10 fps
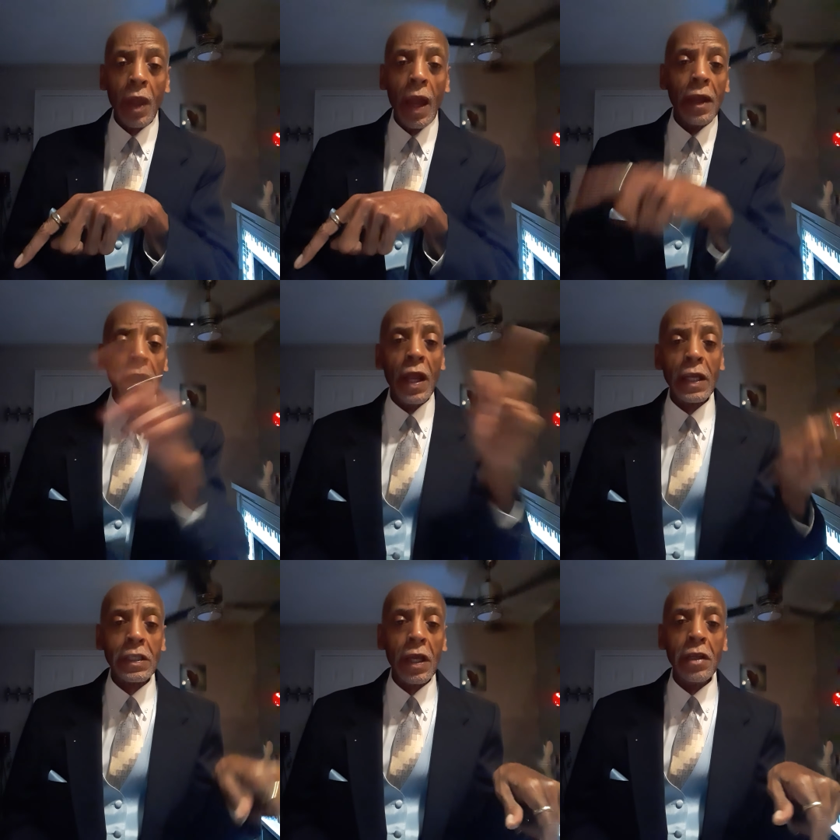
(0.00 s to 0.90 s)
and the
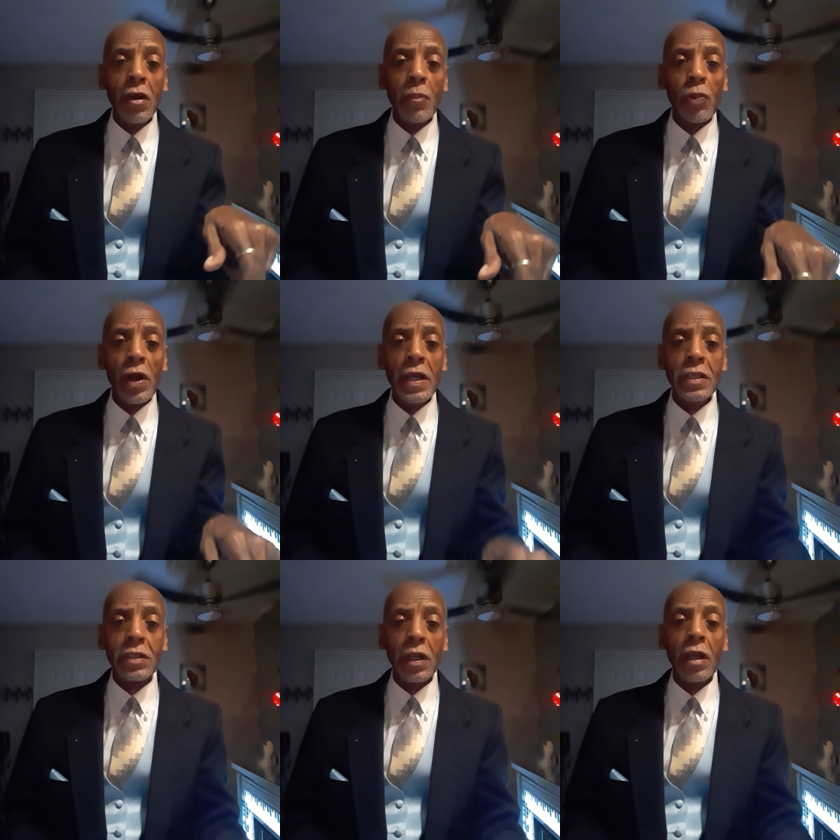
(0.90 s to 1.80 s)
next day you're in
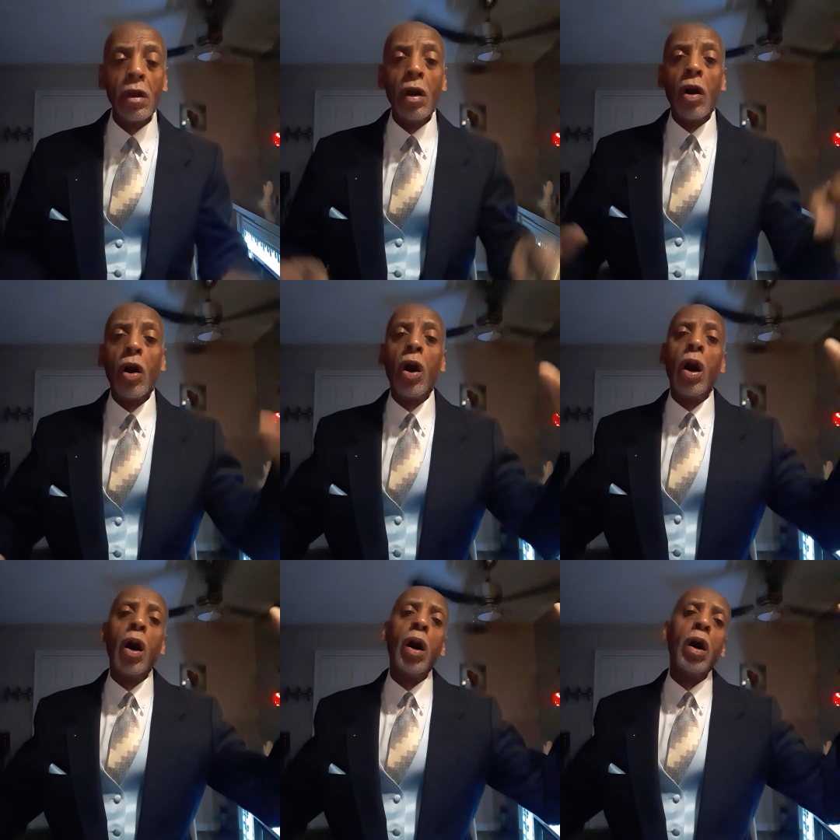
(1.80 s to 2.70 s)
praise team.
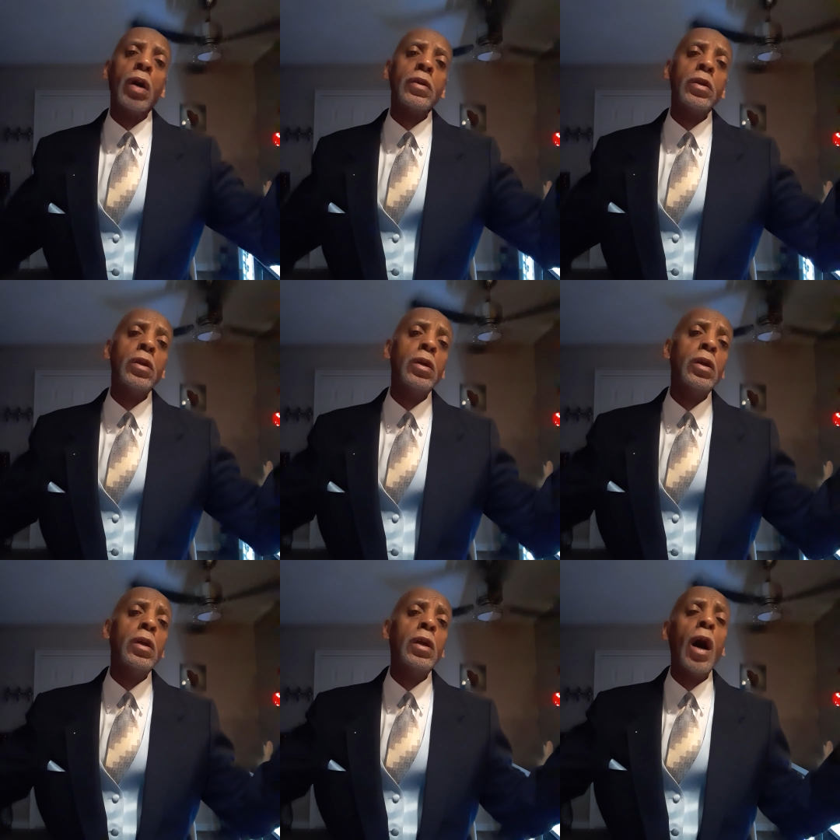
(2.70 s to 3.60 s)
Oh,
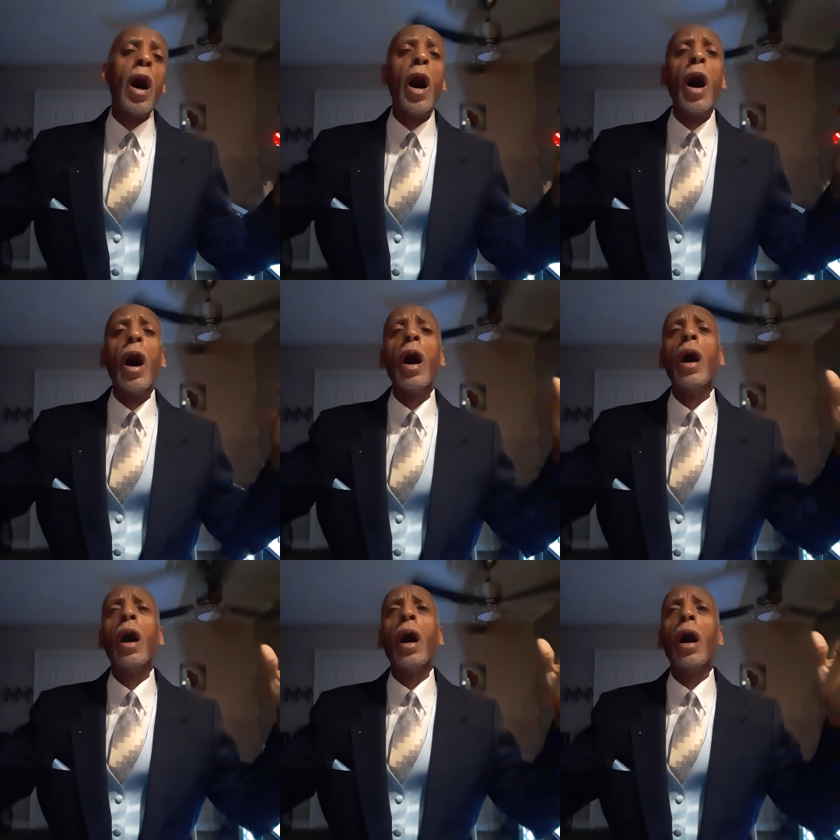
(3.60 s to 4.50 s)
yeah,
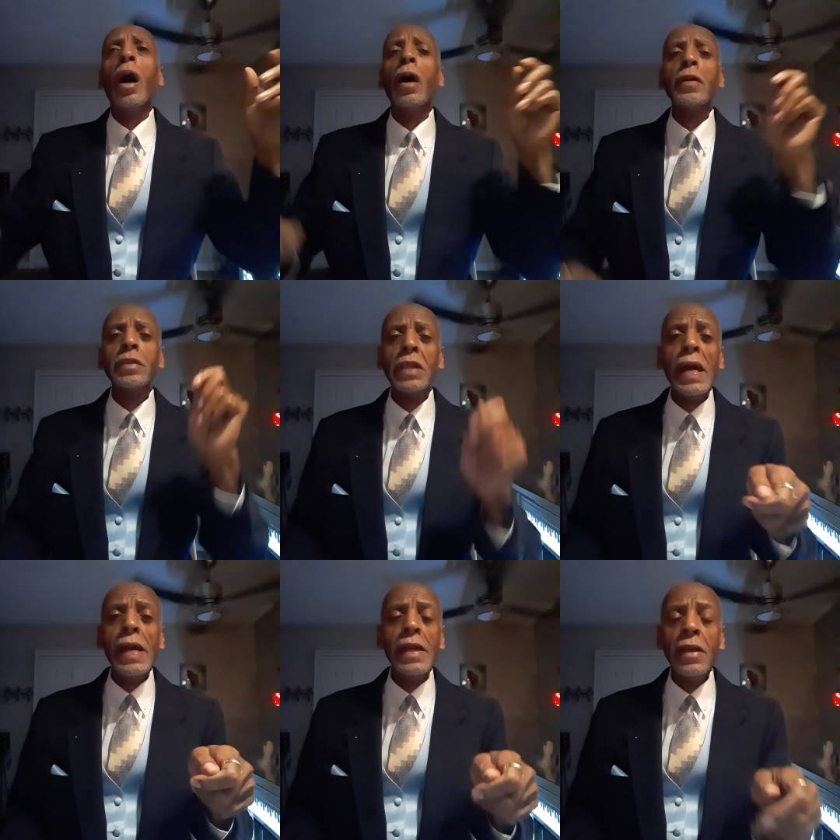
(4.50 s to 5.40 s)

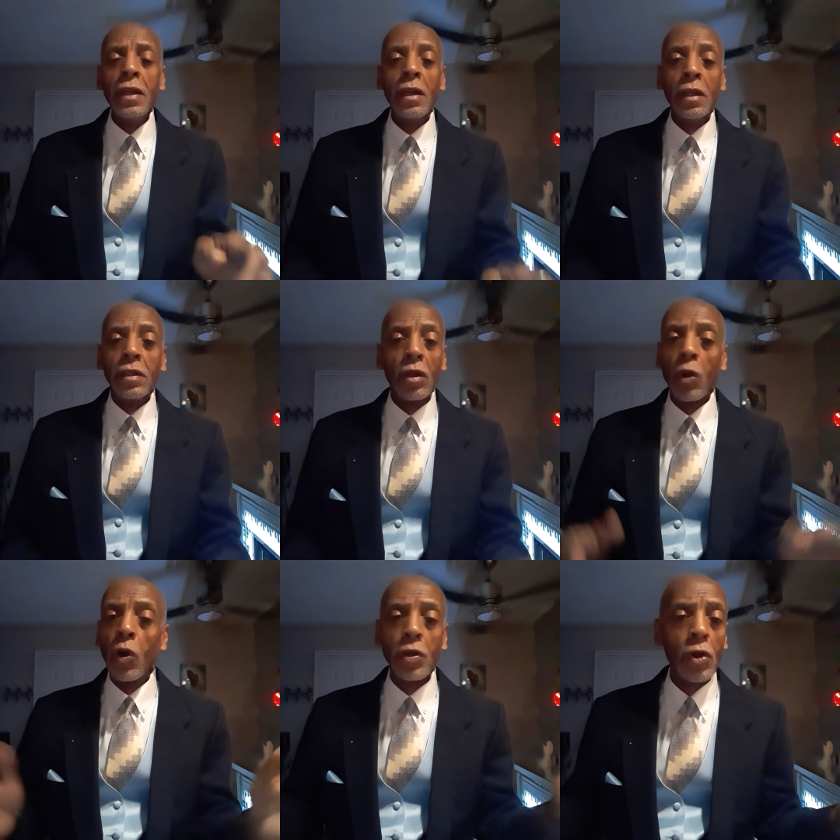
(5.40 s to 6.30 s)
ding. The
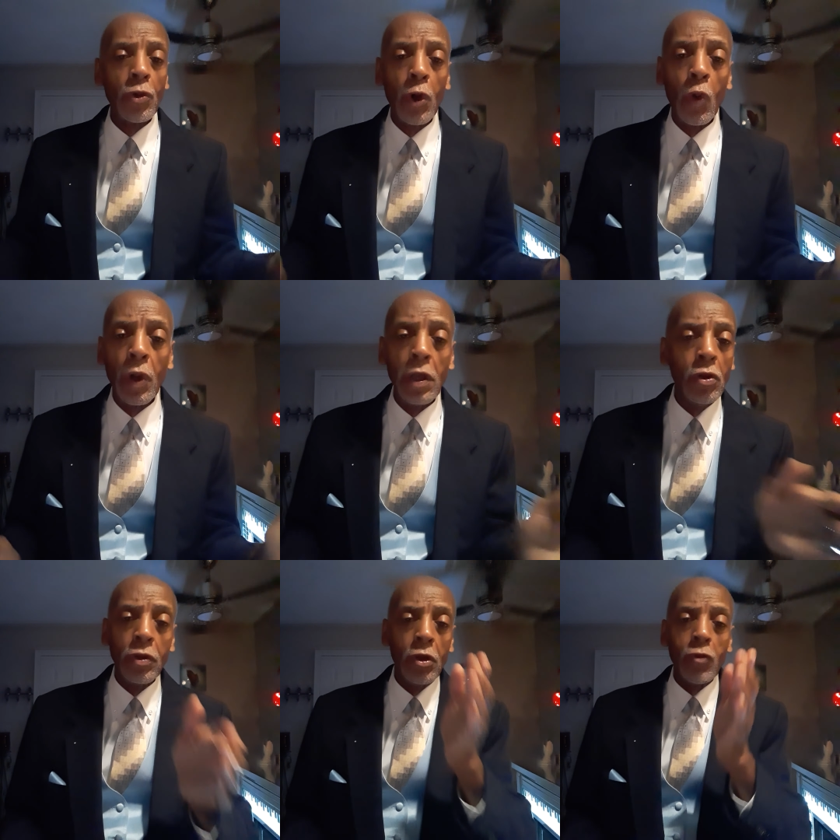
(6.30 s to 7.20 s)
Lord don't know,
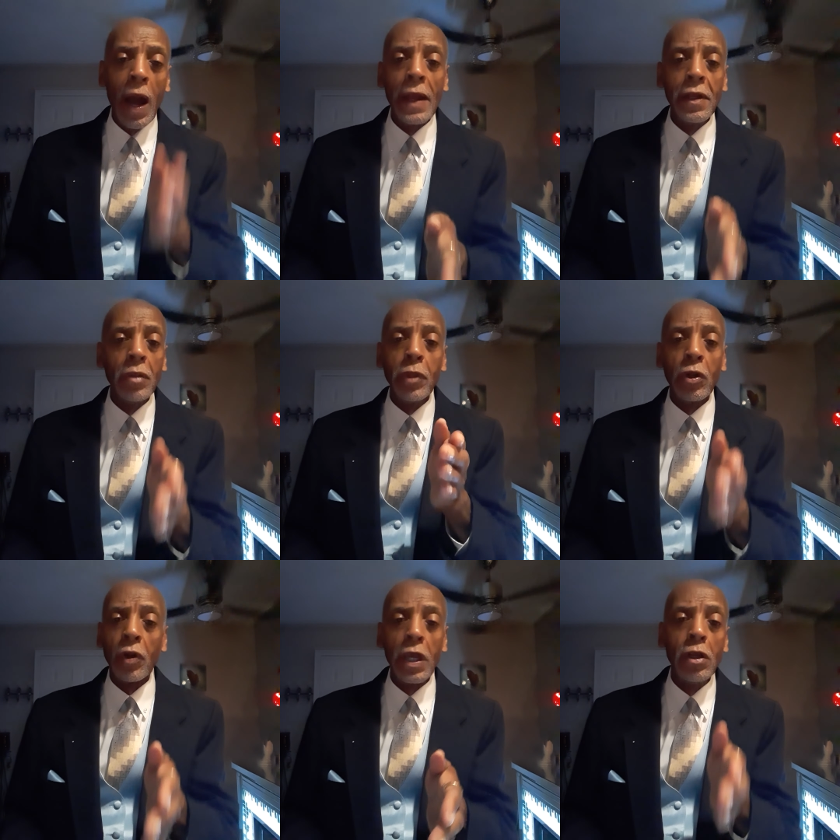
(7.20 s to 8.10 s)
you're right in the
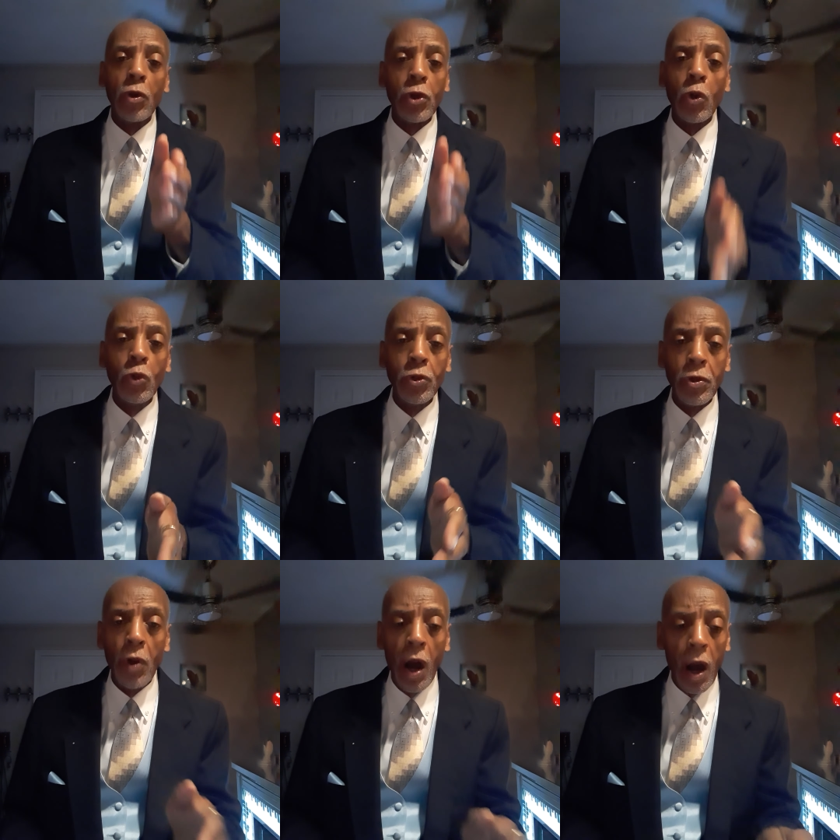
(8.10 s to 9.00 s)
middle. He don't know who
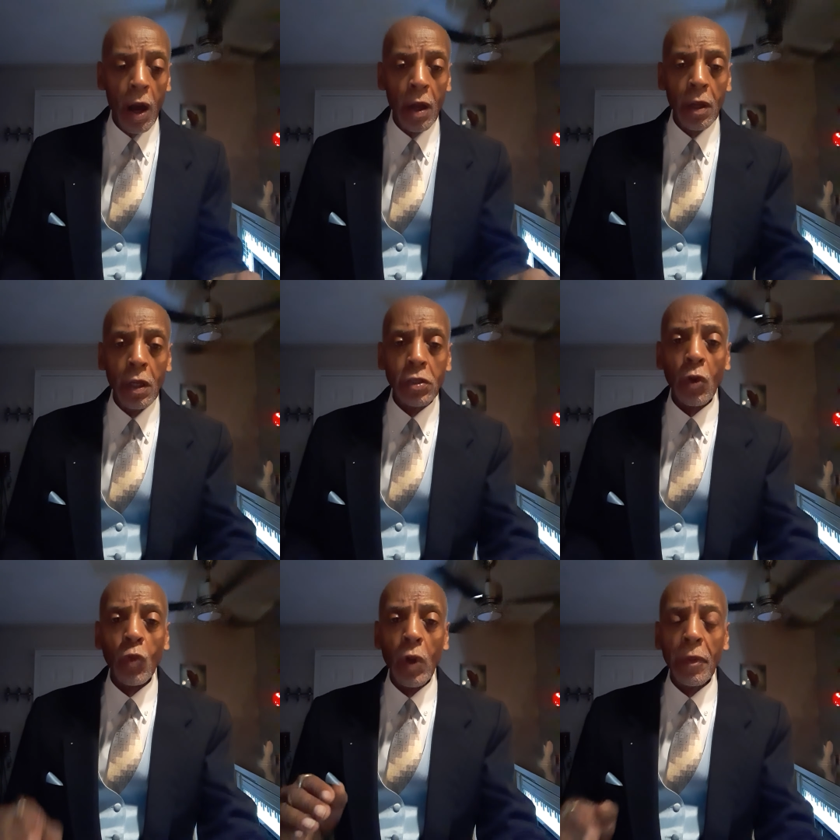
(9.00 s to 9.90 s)
you are.
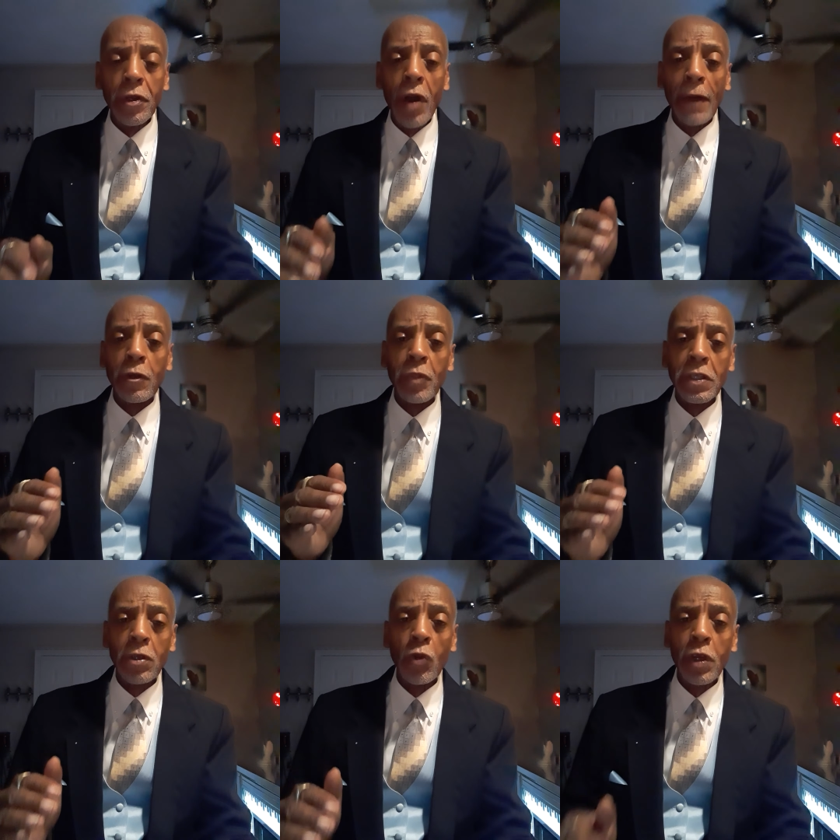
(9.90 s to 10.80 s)
So women, you have to be
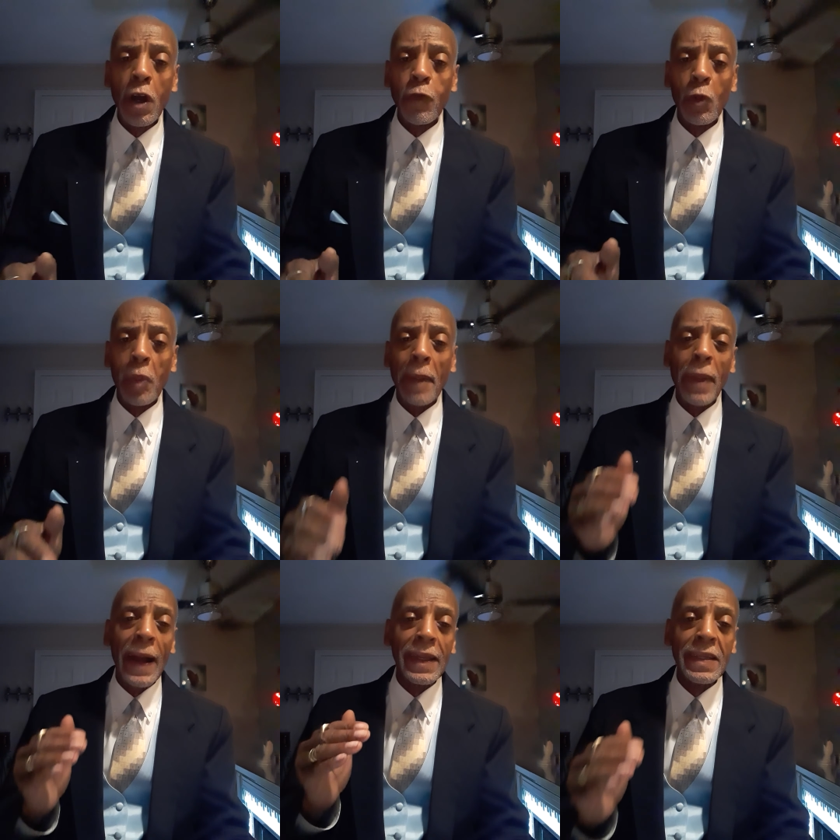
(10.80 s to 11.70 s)
so careful by,
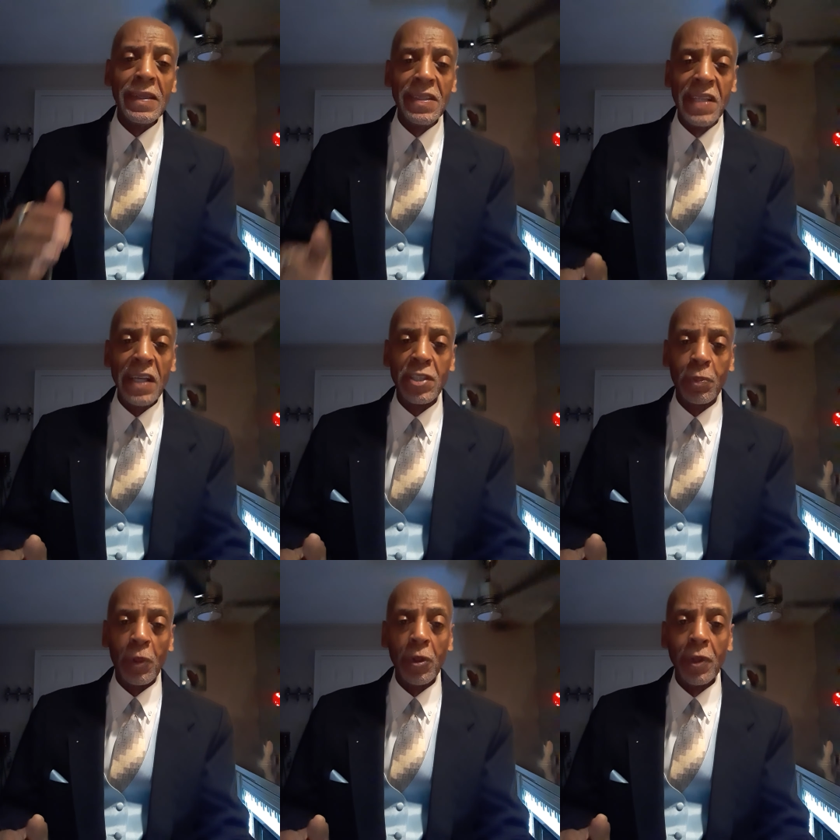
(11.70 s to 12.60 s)
by getting
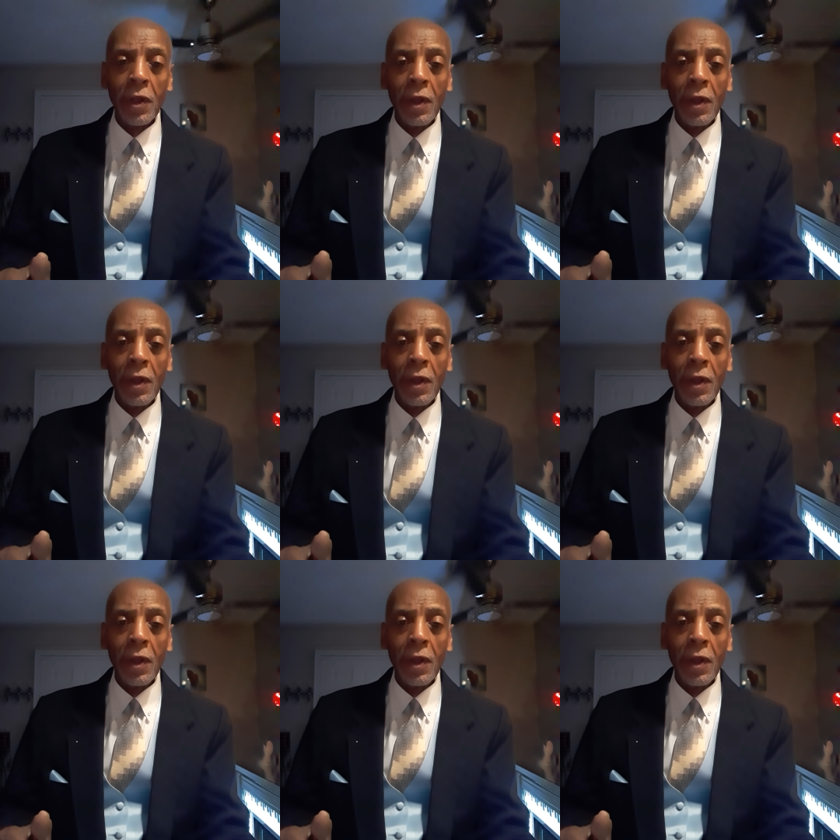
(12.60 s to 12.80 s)
desperate